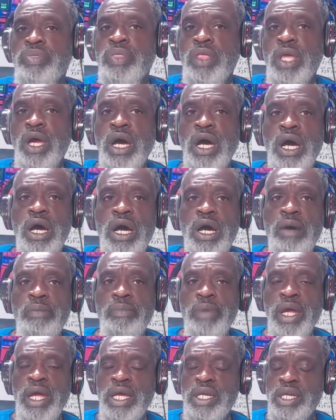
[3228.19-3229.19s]
um,
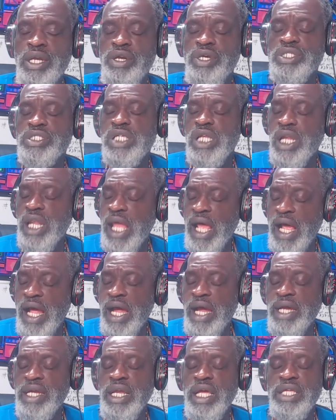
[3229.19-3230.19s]
and there's a
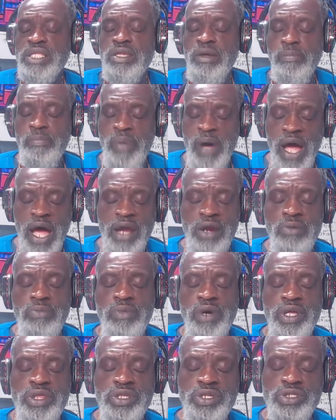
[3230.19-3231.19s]
line at the bottom
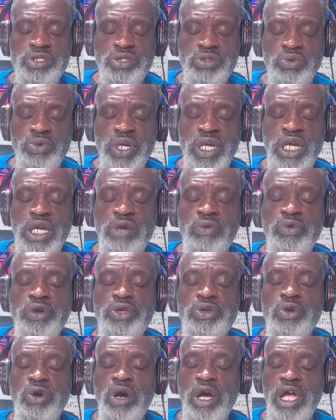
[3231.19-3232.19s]
of the screen where
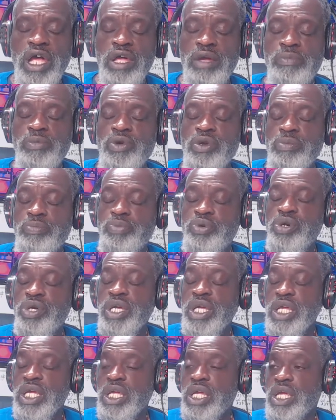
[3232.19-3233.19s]
you are able to put
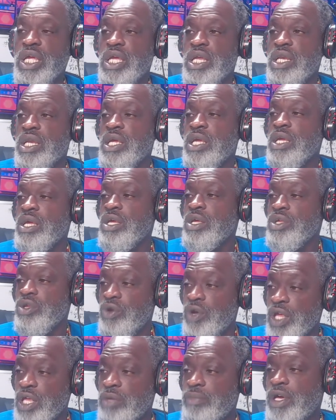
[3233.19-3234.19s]
in your
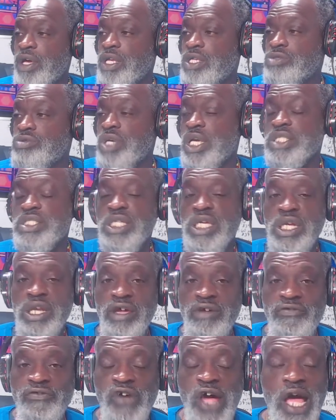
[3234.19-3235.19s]
email address and
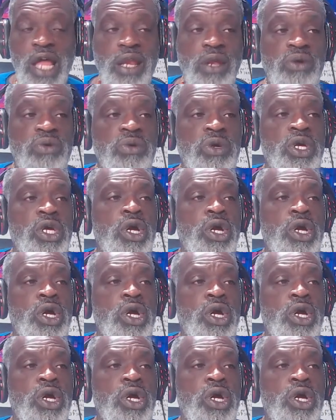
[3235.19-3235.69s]
click follow,